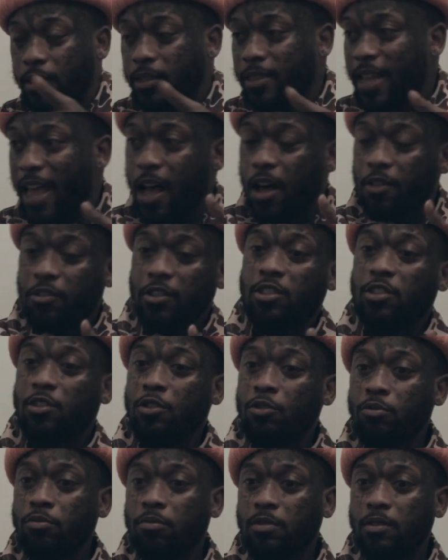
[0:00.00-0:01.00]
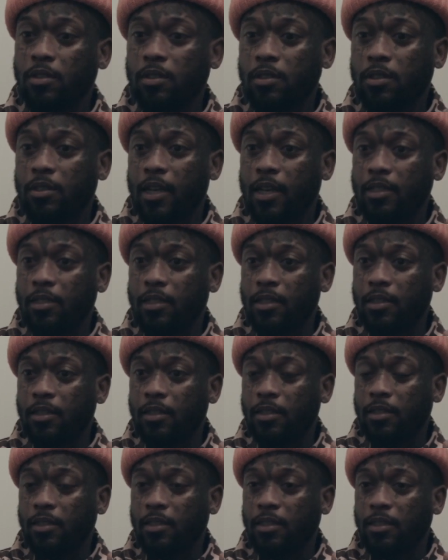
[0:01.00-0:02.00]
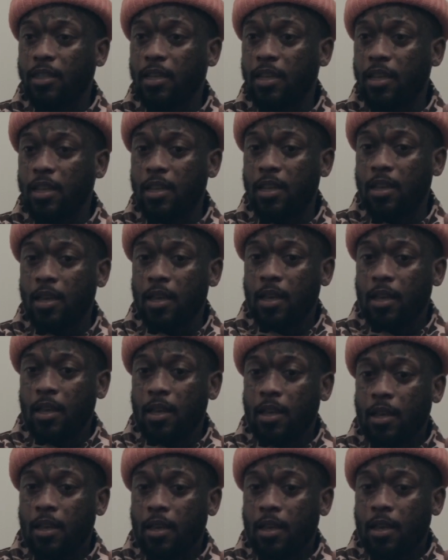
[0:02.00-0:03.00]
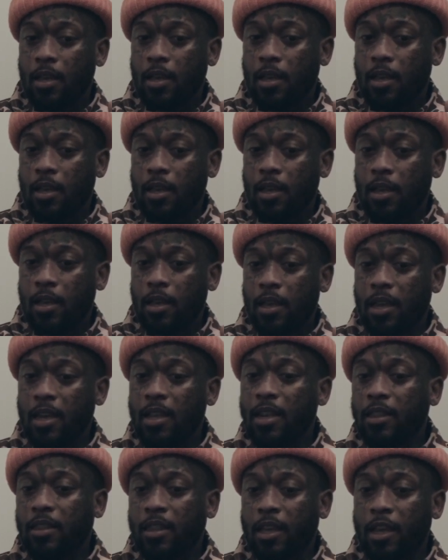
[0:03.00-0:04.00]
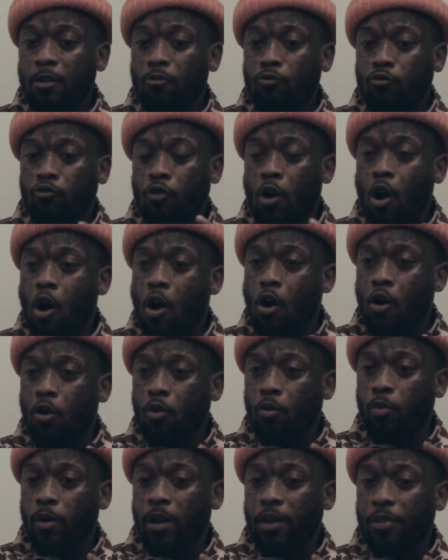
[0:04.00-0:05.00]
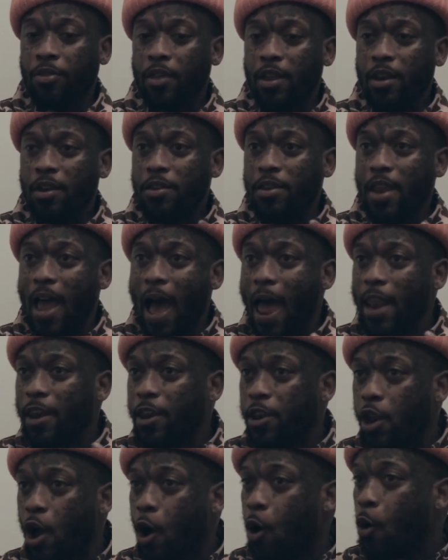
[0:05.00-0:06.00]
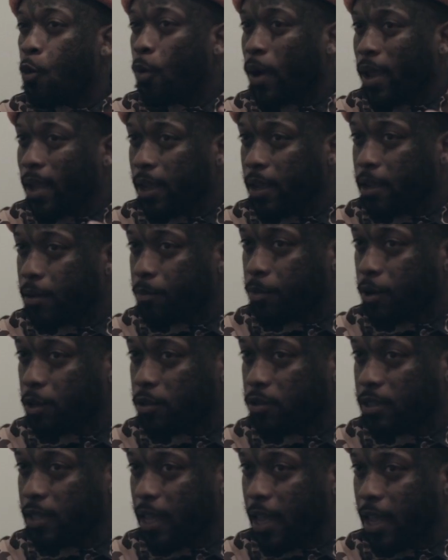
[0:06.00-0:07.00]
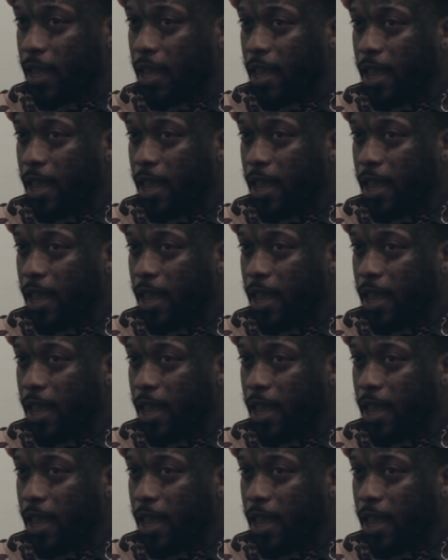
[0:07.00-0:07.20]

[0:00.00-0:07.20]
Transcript: Now the student doesn't see anything wrong with not knowing per se,